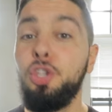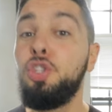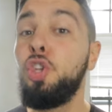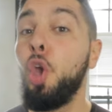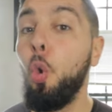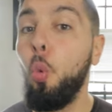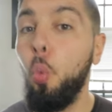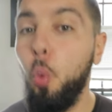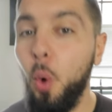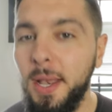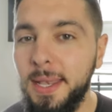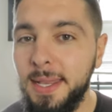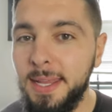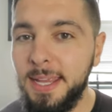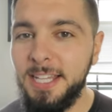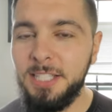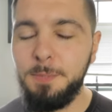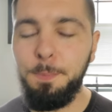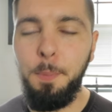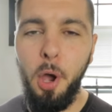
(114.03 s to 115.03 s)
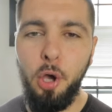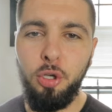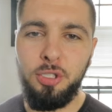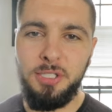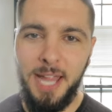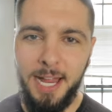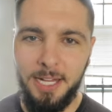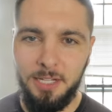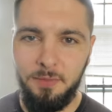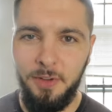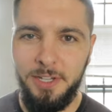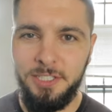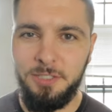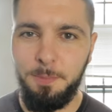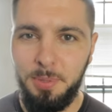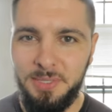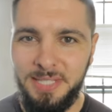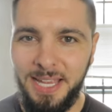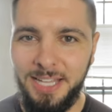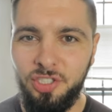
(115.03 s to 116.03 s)
So what is post-activation
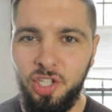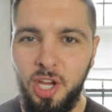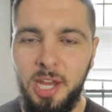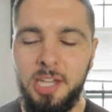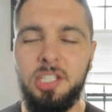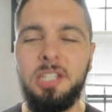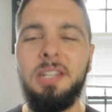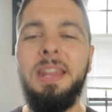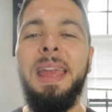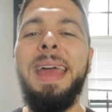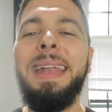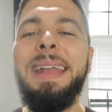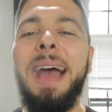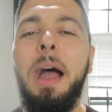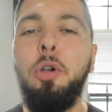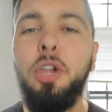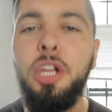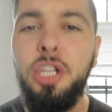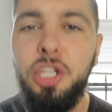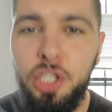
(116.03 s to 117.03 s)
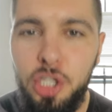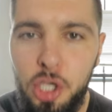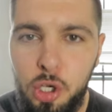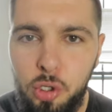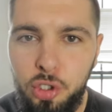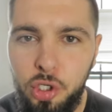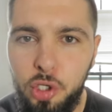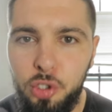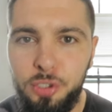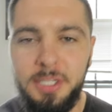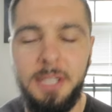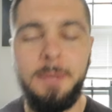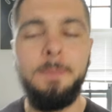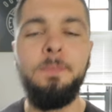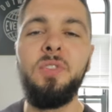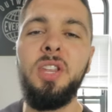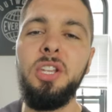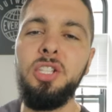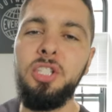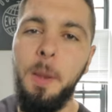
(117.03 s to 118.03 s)
potentiation and how can you use it
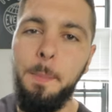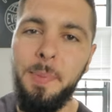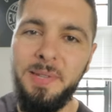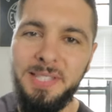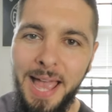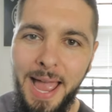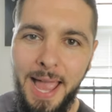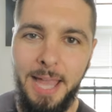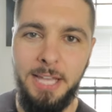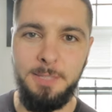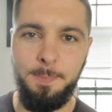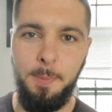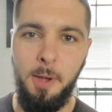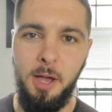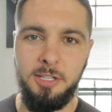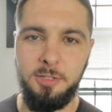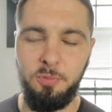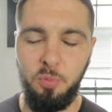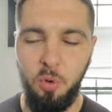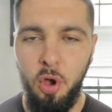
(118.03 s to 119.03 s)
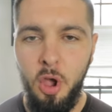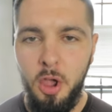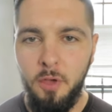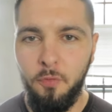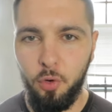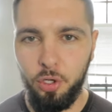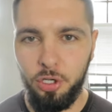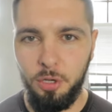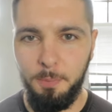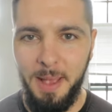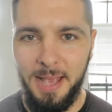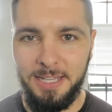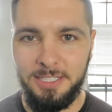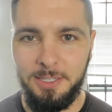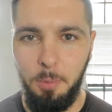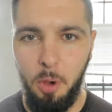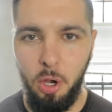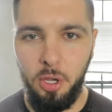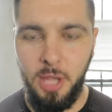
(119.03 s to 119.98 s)
to jump as high as possible for your basketball